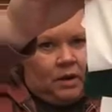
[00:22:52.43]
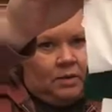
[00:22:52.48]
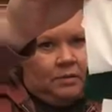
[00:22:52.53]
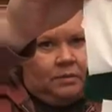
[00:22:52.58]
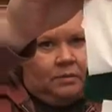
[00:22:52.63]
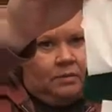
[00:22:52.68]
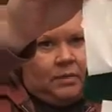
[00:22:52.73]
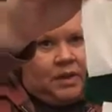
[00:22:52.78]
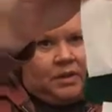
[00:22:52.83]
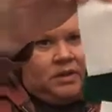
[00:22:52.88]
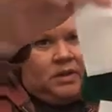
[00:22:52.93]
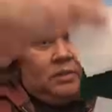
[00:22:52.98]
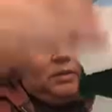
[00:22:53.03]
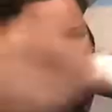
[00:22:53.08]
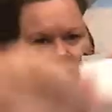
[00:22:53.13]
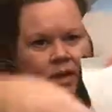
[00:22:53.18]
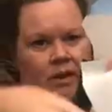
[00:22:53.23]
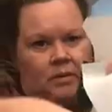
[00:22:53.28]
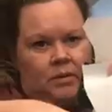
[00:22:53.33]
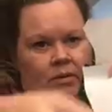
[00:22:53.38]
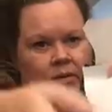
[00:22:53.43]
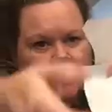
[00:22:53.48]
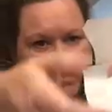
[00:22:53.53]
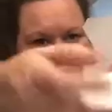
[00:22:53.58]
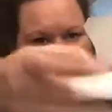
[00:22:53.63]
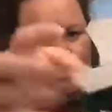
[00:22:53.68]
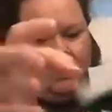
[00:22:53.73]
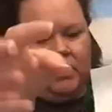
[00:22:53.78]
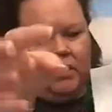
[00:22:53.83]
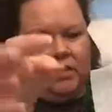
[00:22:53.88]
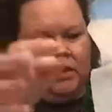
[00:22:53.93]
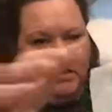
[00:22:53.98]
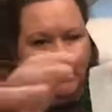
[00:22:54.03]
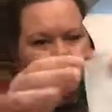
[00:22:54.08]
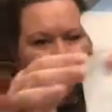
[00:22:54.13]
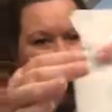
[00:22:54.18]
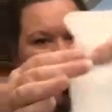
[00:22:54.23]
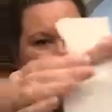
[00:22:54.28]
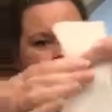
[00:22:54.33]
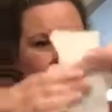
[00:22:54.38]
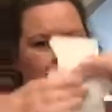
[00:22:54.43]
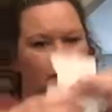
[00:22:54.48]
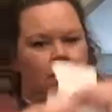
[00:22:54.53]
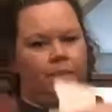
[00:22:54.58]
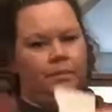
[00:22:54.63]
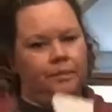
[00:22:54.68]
my seam allowances and everything. So